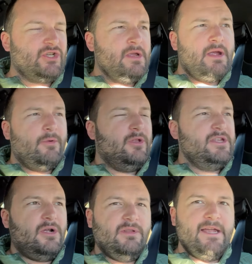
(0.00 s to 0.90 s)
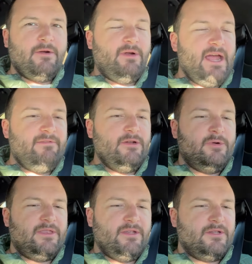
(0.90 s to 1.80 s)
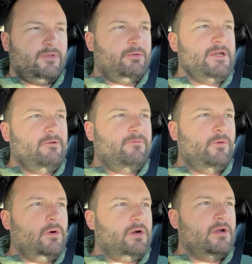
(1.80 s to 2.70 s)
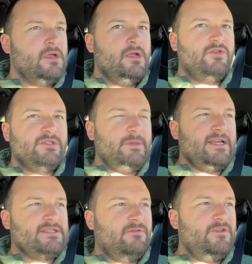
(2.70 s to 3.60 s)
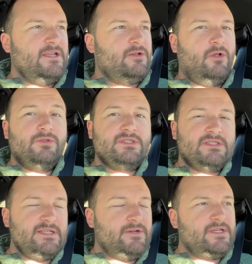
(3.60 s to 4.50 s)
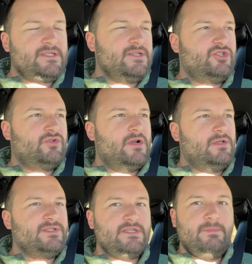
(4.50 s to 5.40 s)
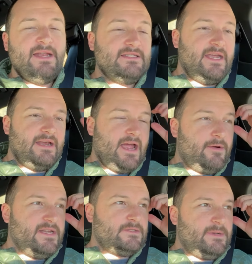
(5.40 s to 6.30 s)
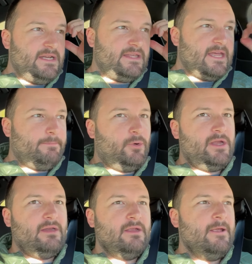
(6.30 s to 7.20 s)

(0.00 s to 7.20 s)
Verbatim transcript: I really don't like arriving with a three or four just because the vehicle seriously struggles to maintain highway speed at that point.